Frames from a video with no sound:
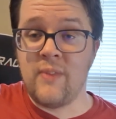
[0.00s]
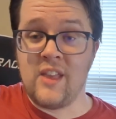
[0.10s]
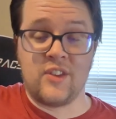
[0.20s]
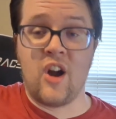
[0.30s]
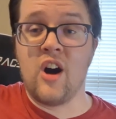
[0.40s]

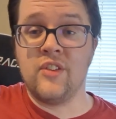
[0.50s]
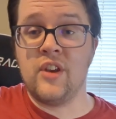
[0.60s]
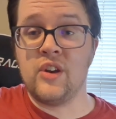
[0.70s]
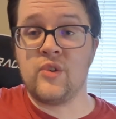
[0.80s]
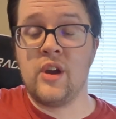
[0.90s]
as a
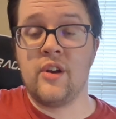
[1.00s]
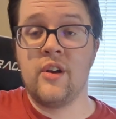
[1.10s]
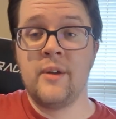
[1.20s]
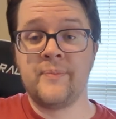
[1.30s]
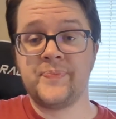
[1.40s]
content
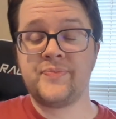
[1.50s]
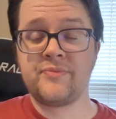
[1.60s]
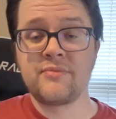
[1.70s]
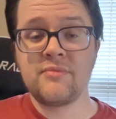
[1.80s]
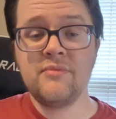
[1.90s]
creator.
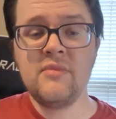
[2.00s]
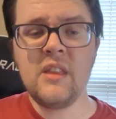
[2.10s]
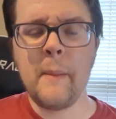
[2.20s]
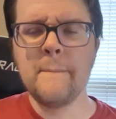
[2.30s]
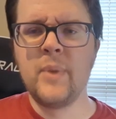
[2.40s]

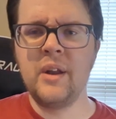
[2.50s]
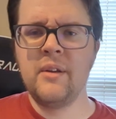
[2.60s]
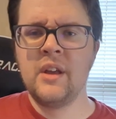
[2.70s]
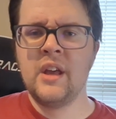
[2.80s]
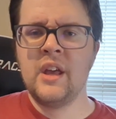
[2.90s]
But